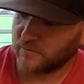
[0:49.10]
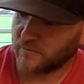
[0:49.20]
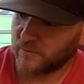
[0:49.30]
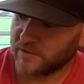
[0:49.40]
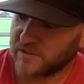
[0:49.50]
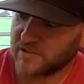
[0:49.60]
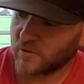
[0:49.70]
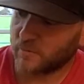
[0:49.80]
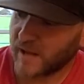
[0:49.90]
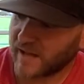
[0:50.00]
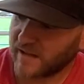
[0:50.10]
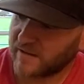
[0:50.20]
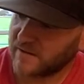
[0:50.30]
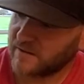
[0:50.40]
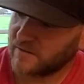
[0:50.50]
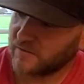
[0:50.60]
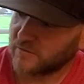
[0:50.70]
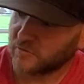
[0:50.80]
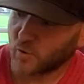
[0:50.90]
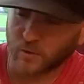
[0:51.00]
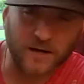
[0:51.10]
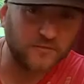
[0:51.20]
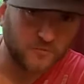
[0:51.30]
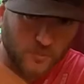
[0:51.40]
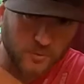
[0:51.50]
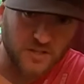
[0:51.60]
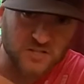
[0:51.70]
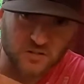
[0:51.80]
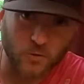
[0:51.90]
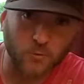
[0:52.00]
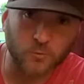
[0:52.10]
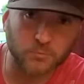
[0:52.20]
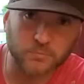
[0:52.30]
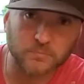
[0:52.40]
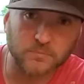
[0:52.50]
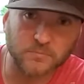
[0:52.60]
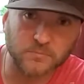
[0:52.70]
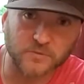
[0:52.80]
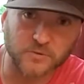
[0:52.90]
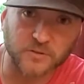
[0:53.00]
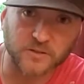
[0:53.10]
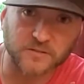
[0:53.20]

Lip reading: when these go bad, you don't have to replace the whole unit.